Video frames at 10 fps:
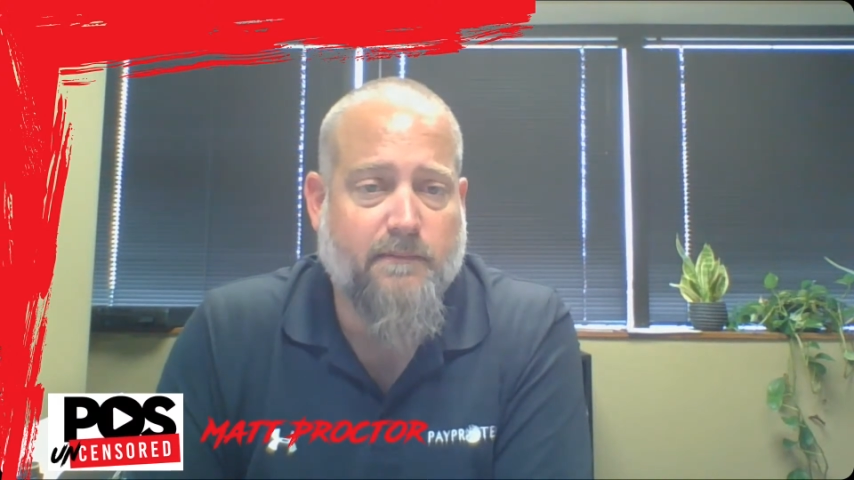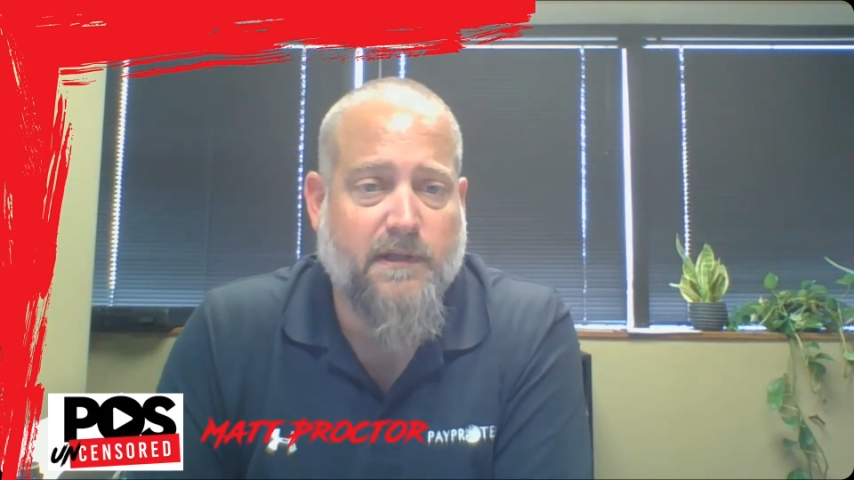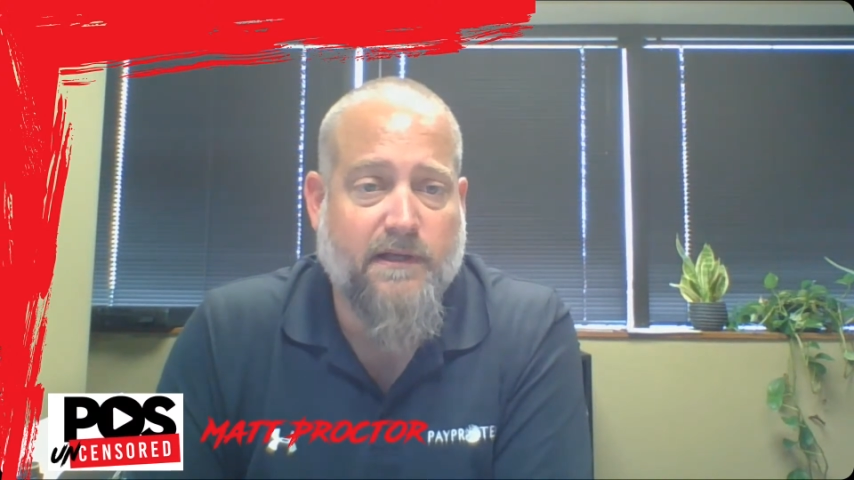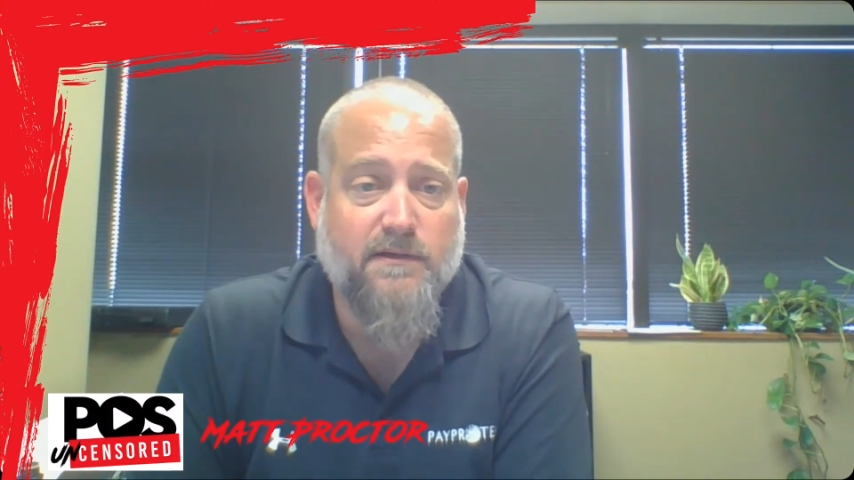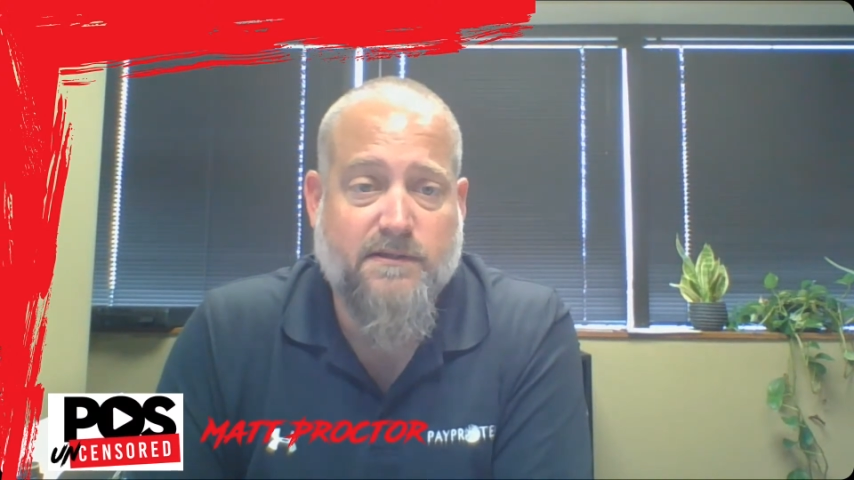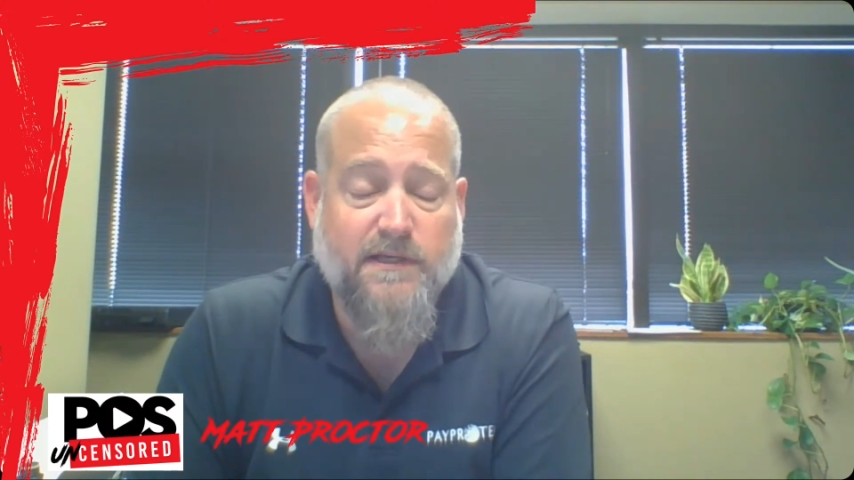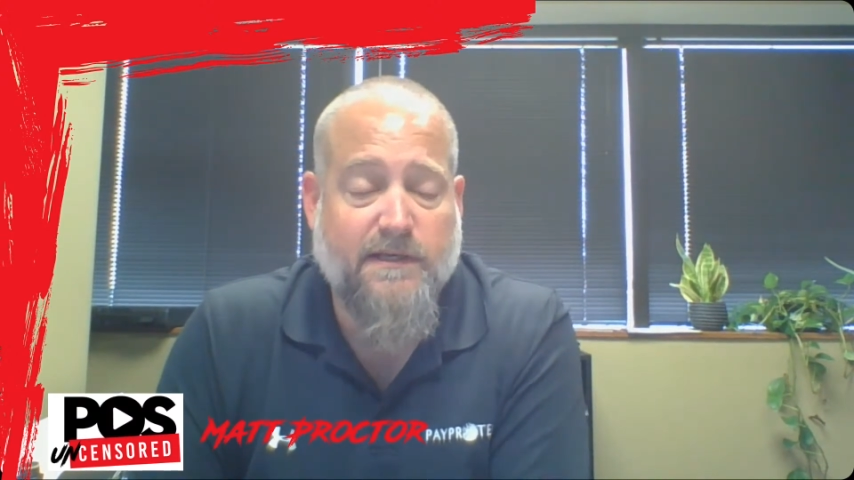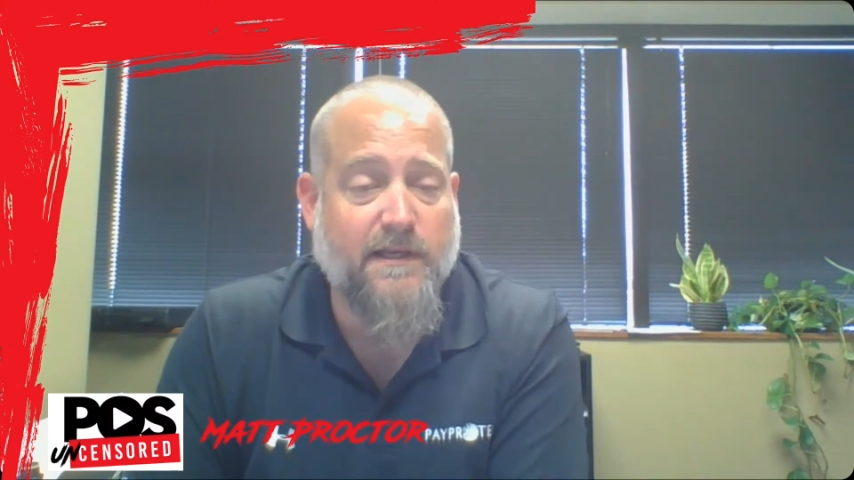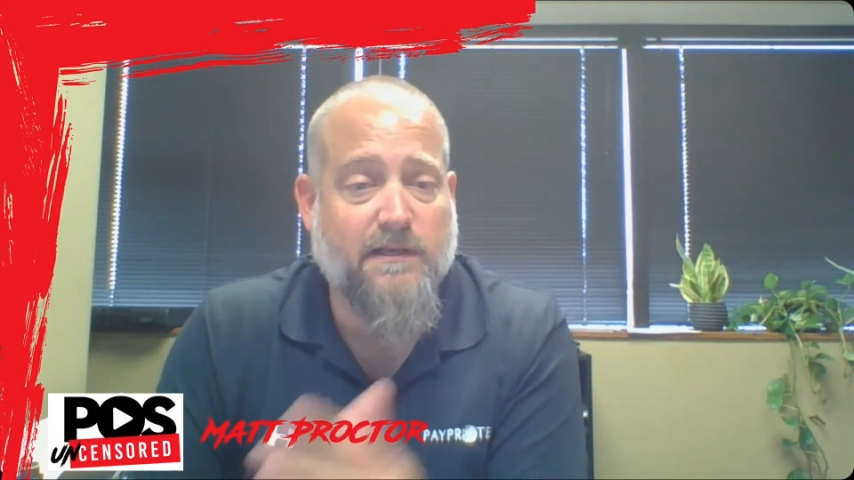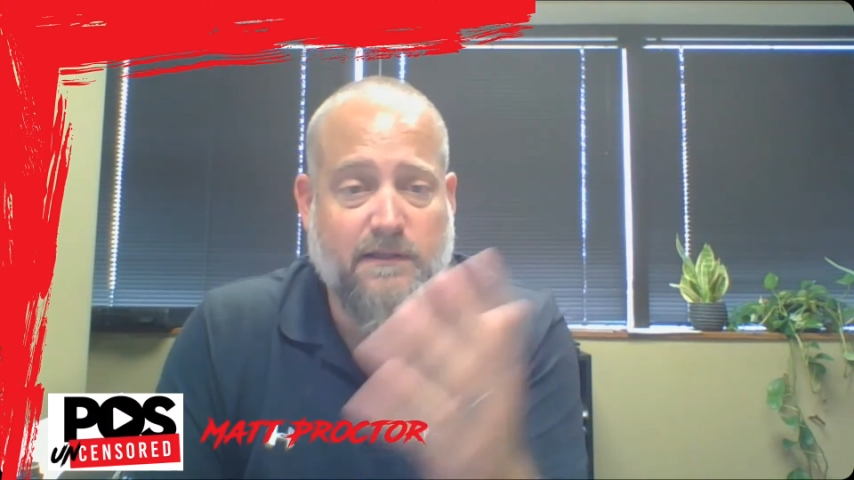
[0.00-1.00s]
But like you
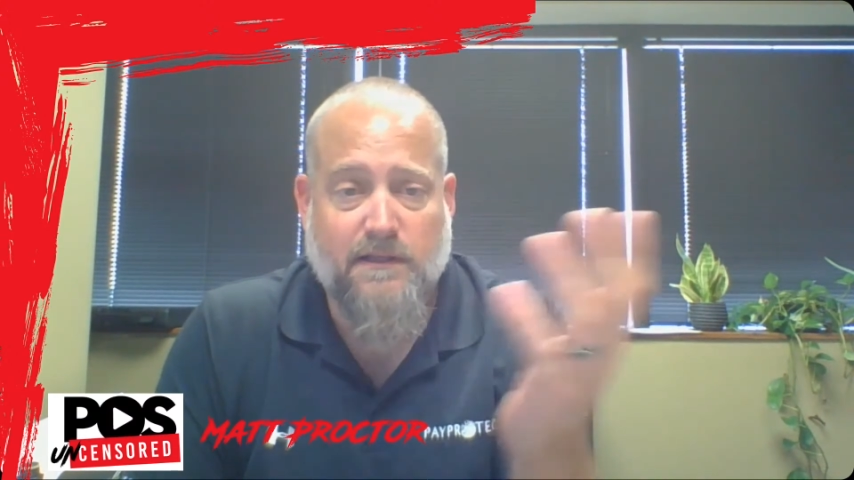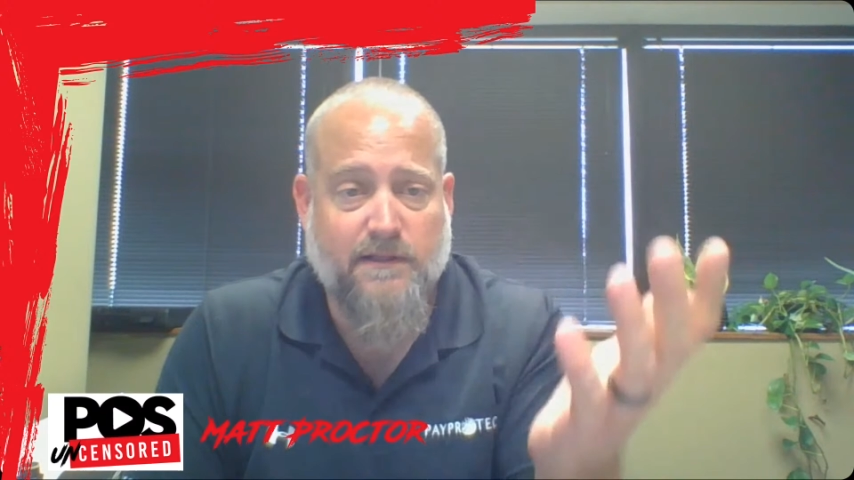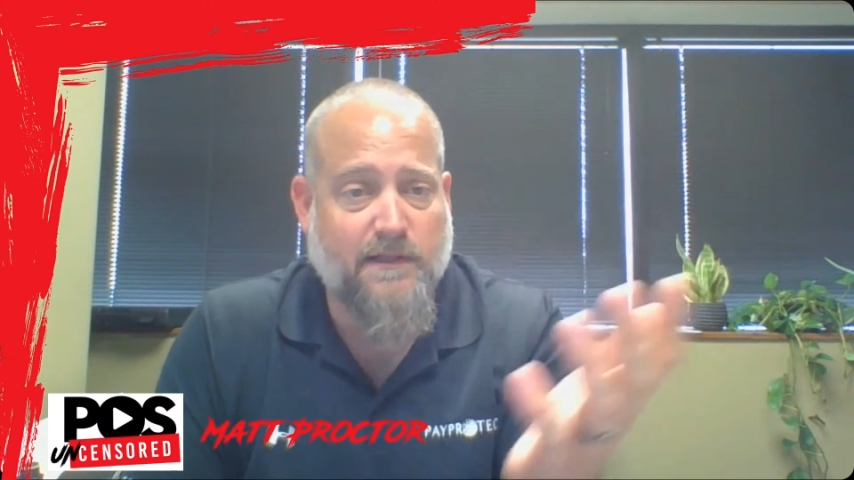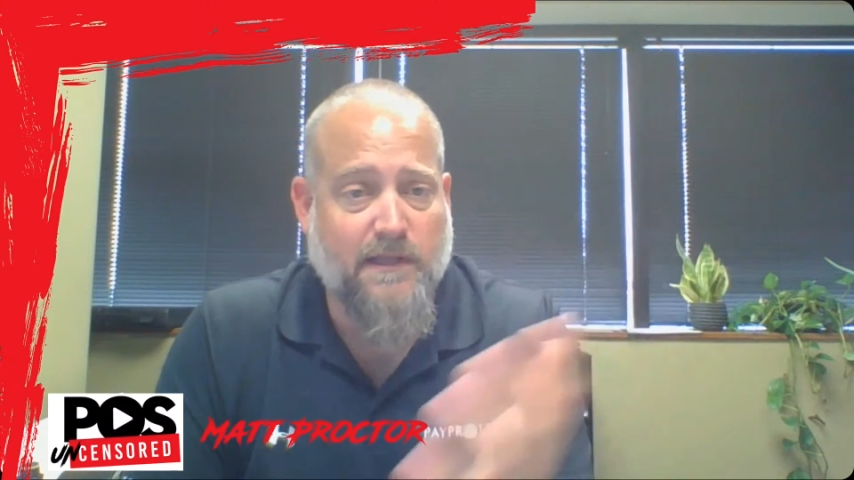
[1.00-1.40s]
said, Nate, a